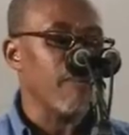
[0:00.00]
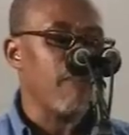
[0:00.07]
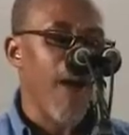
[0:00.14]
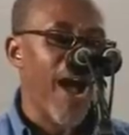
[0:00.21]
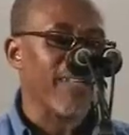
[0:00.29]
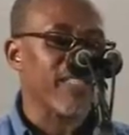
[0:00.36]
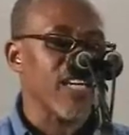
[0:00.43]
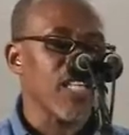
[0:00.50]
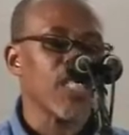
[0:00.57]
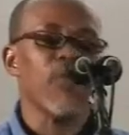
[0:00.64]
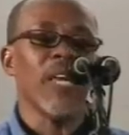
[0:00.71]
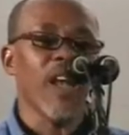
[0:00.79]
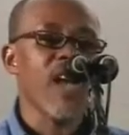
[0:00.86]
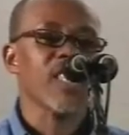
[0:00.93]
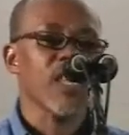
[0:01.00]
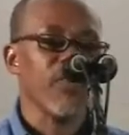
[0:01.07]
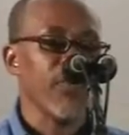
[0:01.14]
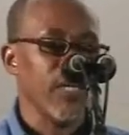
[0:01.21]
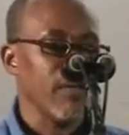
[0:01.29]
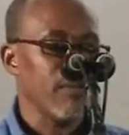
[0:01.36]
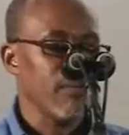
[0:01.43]
the party's
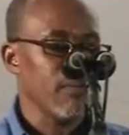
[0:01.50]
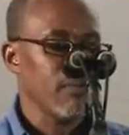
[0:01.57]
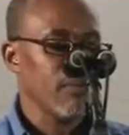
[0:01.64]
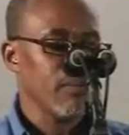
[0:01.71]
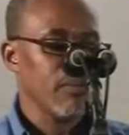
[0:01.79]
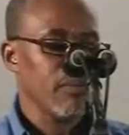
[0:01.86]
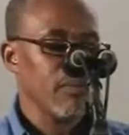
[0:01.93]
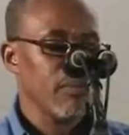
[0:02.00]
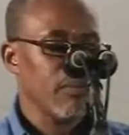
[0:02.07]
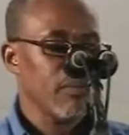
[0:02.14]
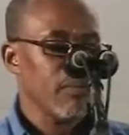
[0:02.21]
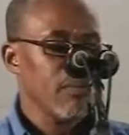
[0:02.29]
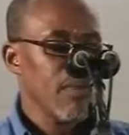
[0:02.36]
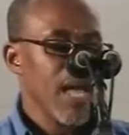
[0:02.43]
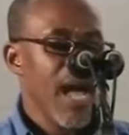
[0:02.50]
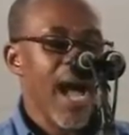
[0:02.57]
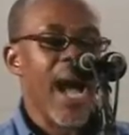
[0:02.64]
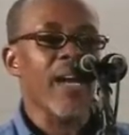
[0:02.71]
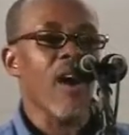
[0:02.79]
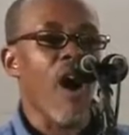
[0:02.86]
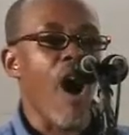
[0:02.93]
philosophy
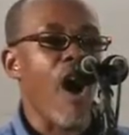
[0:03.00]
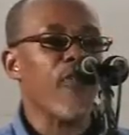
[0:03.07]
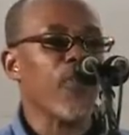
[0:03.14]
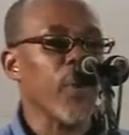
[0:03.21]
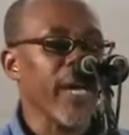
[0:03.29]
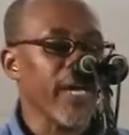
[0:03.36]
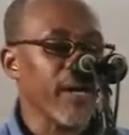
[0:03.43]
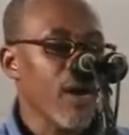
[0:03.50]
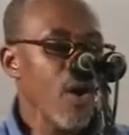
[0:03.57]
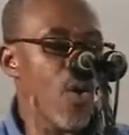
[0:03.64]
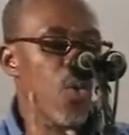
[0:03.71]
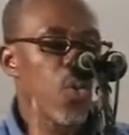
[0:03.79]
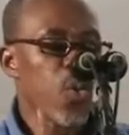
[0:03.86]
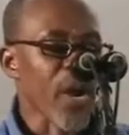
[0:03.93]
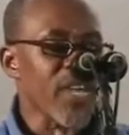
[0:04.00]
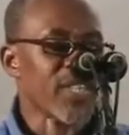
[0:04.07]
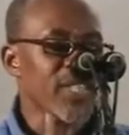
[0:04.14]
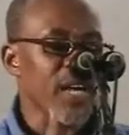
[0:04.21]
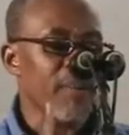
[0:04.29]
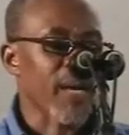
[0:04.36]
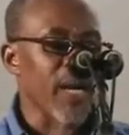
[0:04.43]
and offering
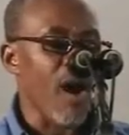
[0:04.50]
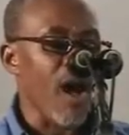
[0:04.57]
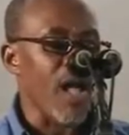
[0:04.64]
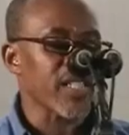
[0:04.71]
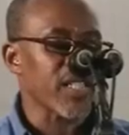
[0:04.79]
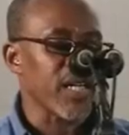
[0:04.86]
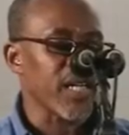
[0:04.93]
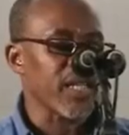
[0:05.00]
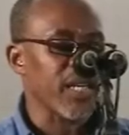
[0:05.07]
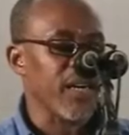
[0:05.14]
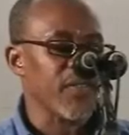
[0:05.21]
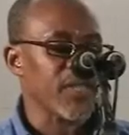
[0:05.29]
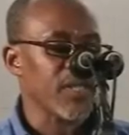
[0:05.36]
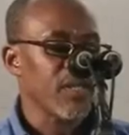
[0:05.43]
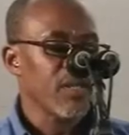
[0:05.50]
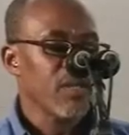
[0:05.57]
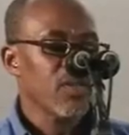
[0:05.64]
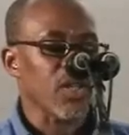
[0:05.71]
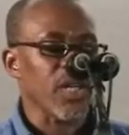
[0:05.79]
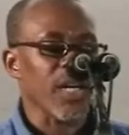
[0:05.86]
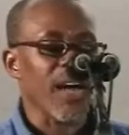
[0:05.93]
reasonable alternatives
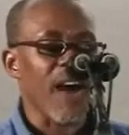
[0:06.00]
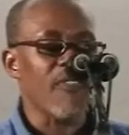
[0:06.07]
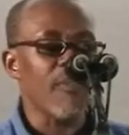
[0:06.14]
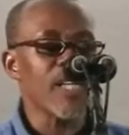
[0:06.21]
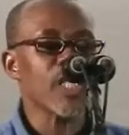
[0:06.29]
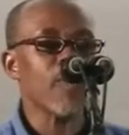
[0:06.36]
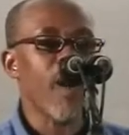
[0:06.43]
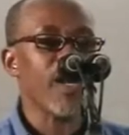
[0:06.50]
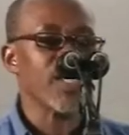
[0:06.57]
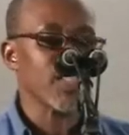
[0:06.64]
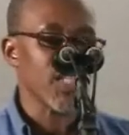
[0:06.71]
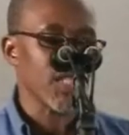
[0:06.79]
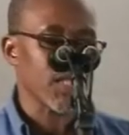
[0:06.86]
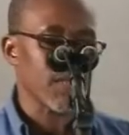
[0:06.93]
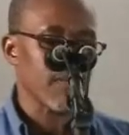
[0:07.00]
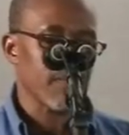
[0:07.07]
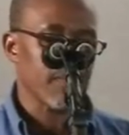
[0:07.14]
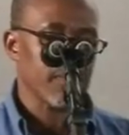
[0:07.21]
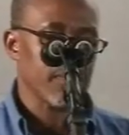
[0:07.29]
to the government's policies,